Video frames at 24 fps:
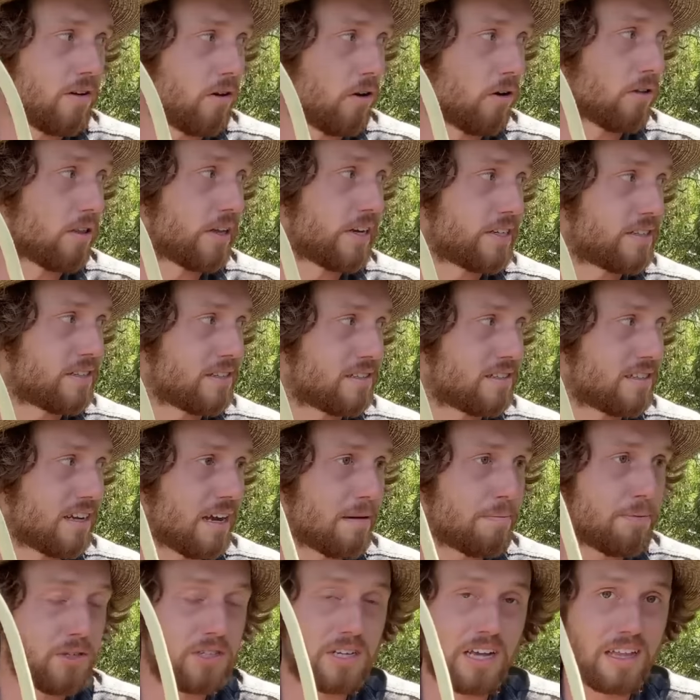Earliest
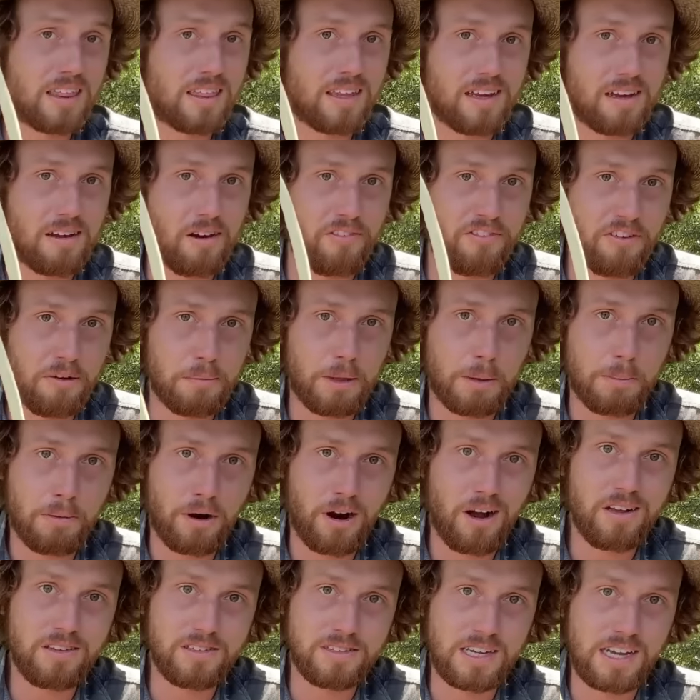examples, I think, are from the
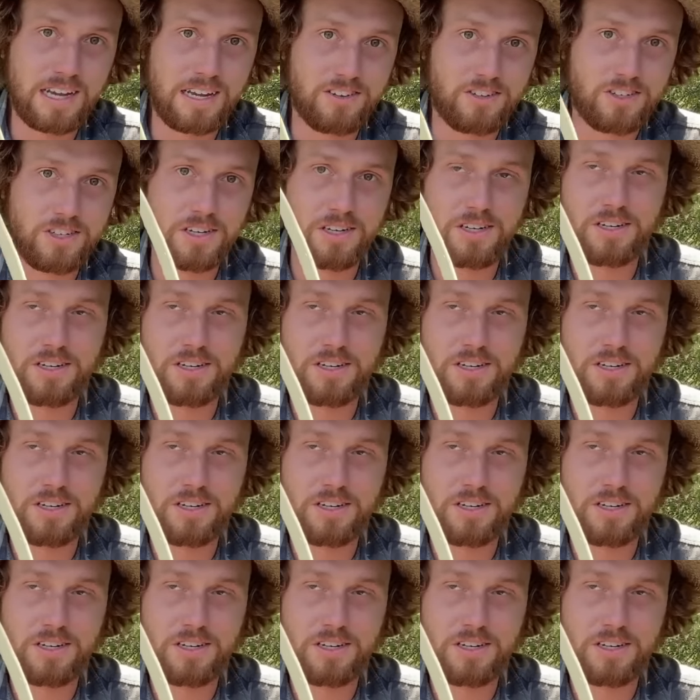Bronze Age.